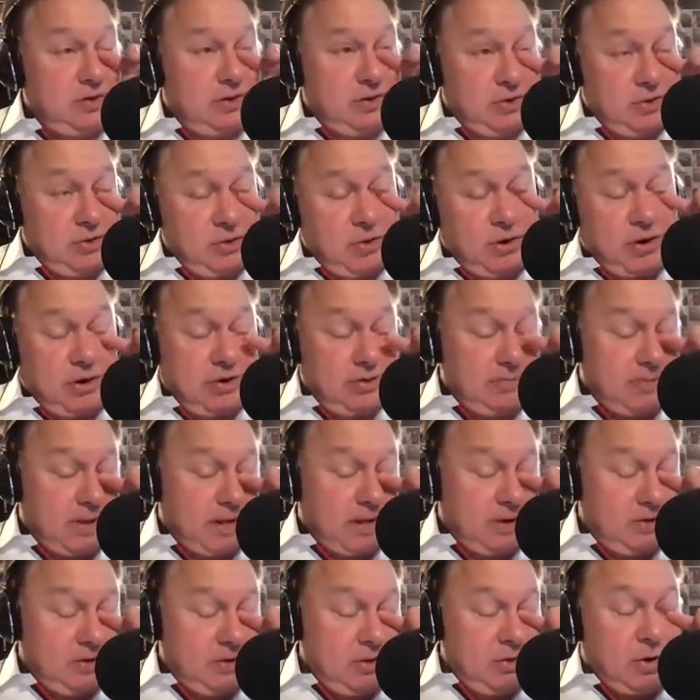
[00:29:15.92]
You are
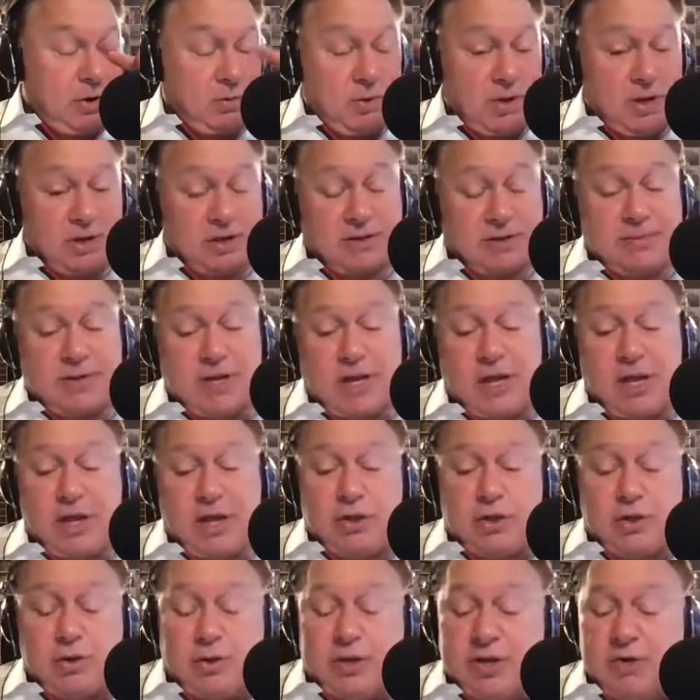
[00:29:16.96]
welcome.
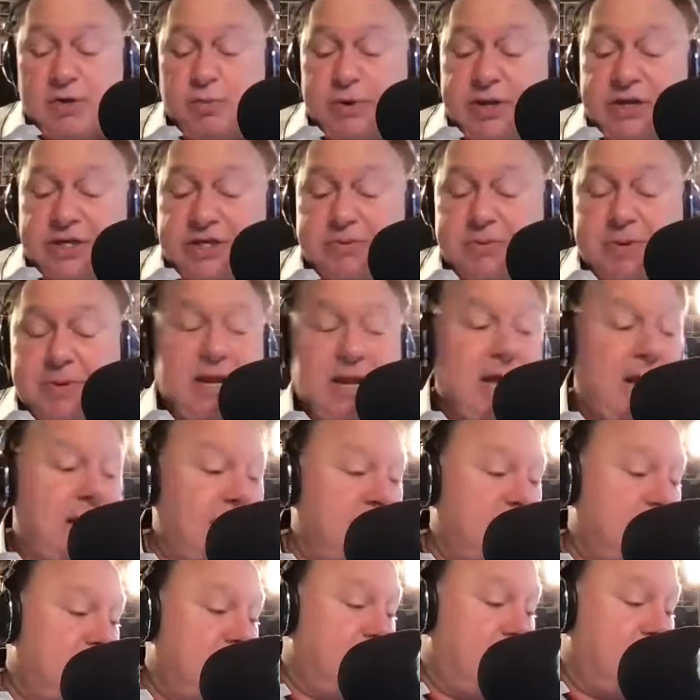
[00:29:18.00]
You can reach me
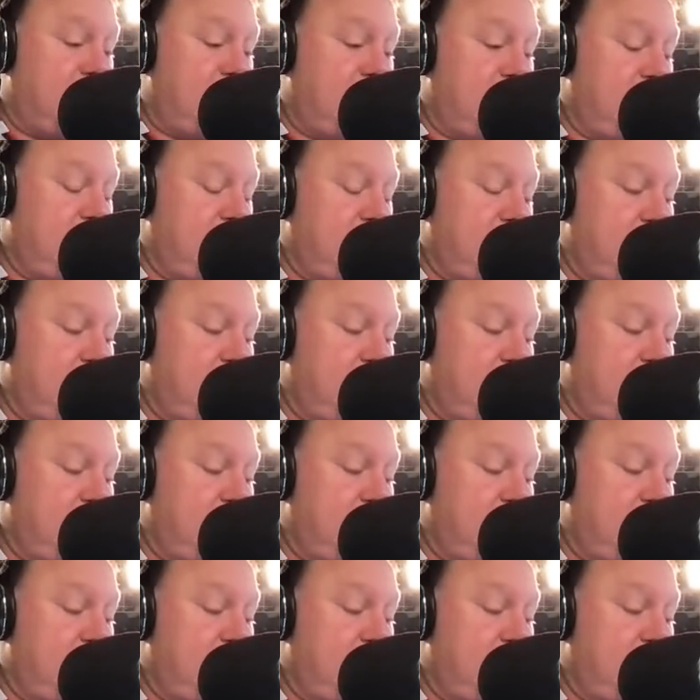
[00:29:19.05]
anytime